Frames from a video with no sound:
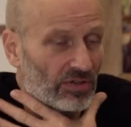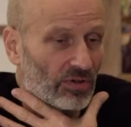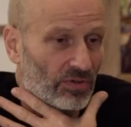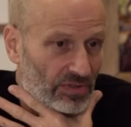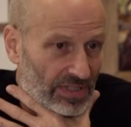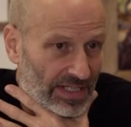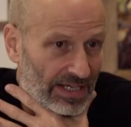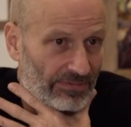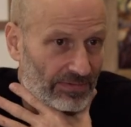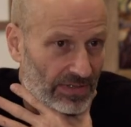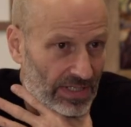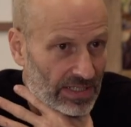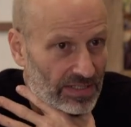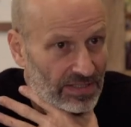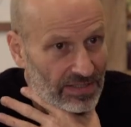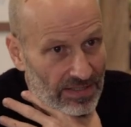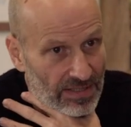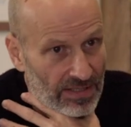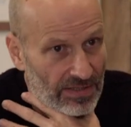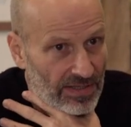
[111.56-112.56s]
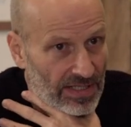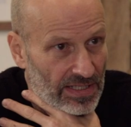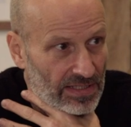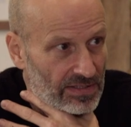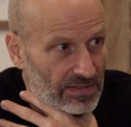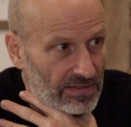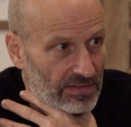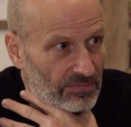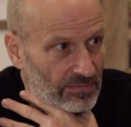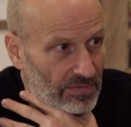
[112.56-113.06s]
Not definitely, because I know
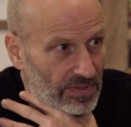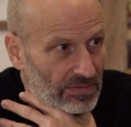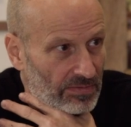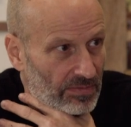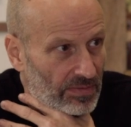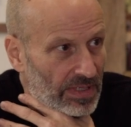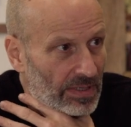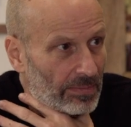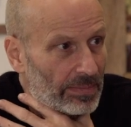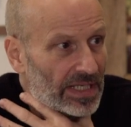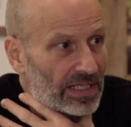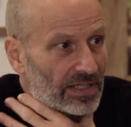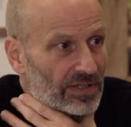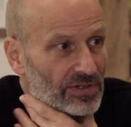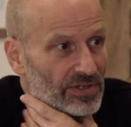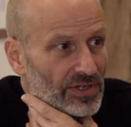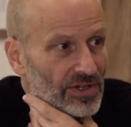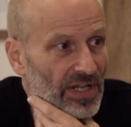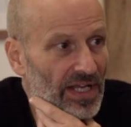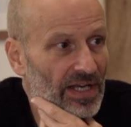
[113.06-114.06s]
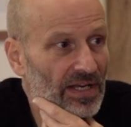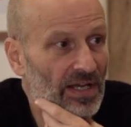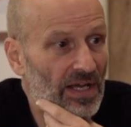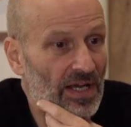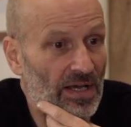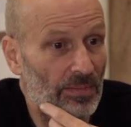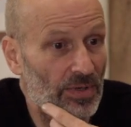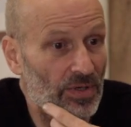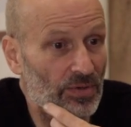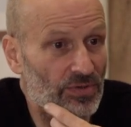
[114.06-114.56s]
things were, were, a bit looser then.
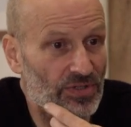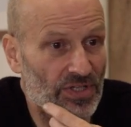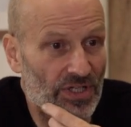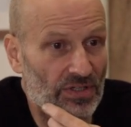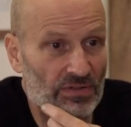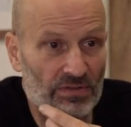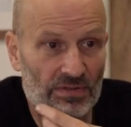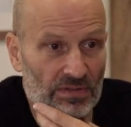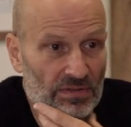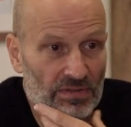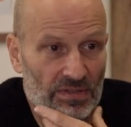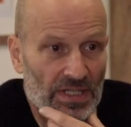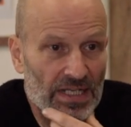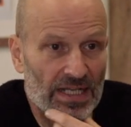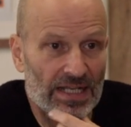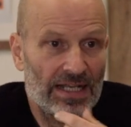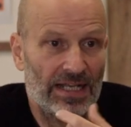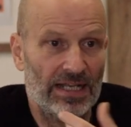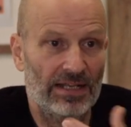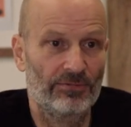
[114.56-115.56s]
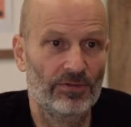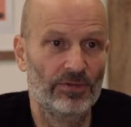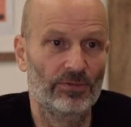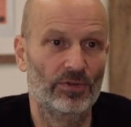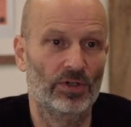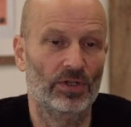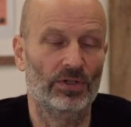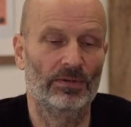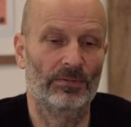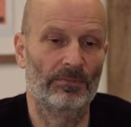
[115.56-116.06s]
But yeah. also, if you've
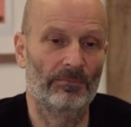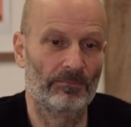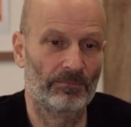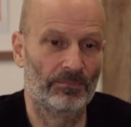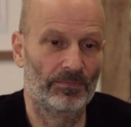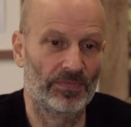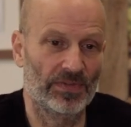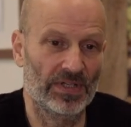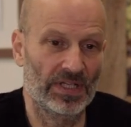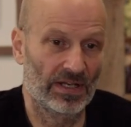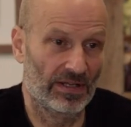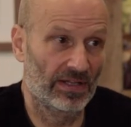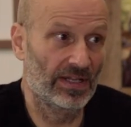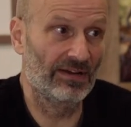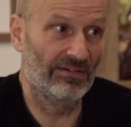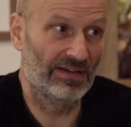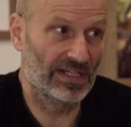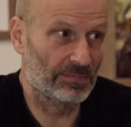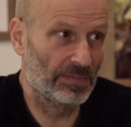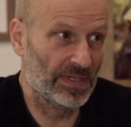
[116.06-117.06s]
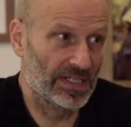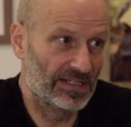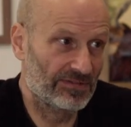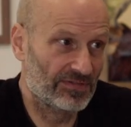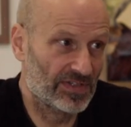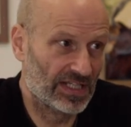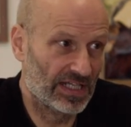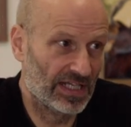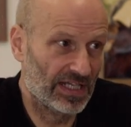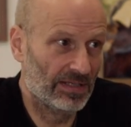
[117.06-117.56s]
got, you know, they're
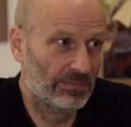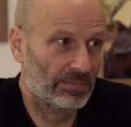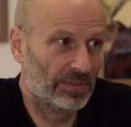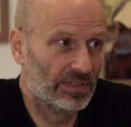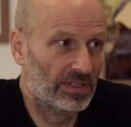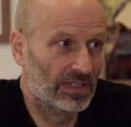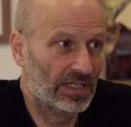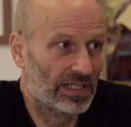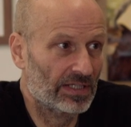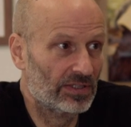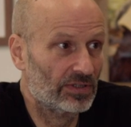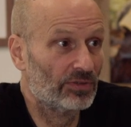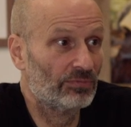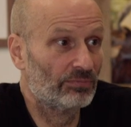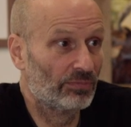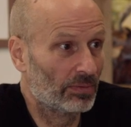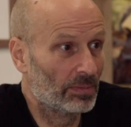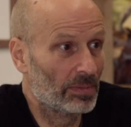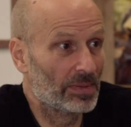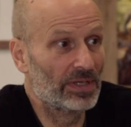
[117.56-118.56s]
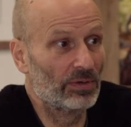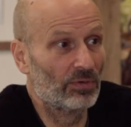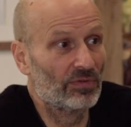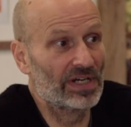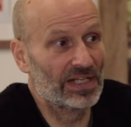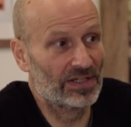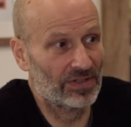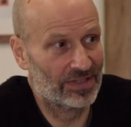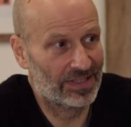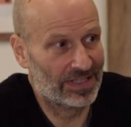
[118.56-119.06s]
expensive to keep, and you've probably
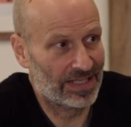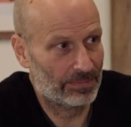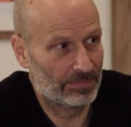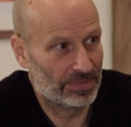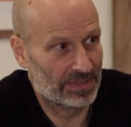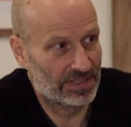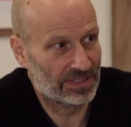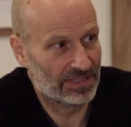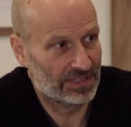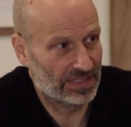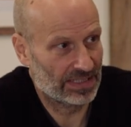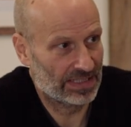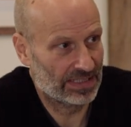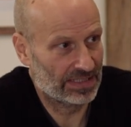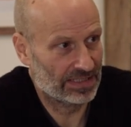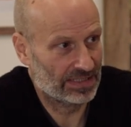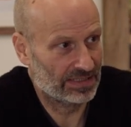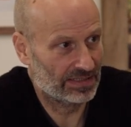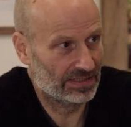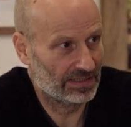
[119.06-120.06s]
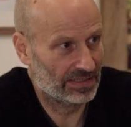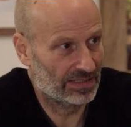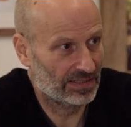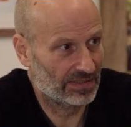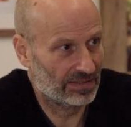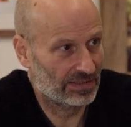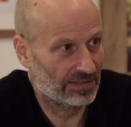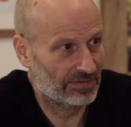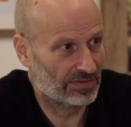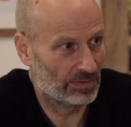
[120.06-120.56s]
already got a leopard. And, you
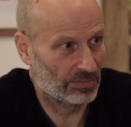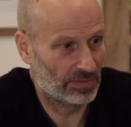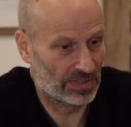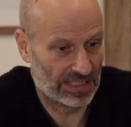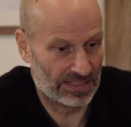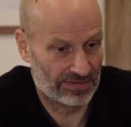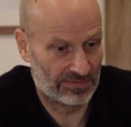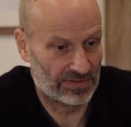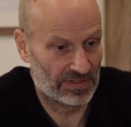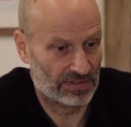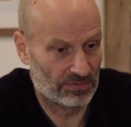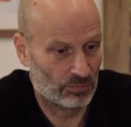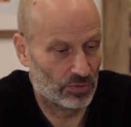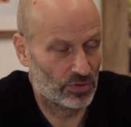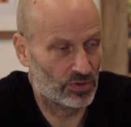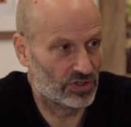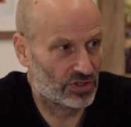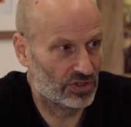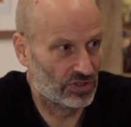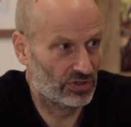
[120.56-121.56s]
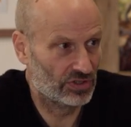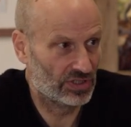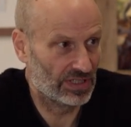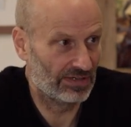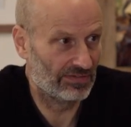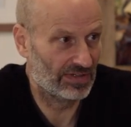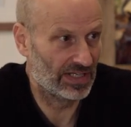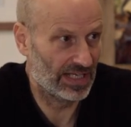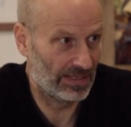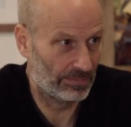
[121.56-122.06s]
know, if someone gave wants you to
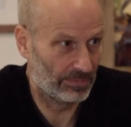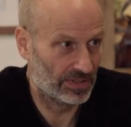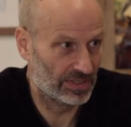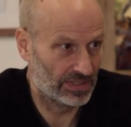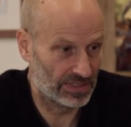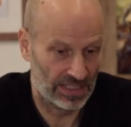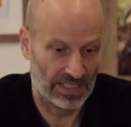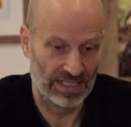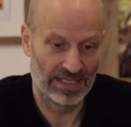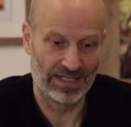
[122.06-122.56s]
have a leopard,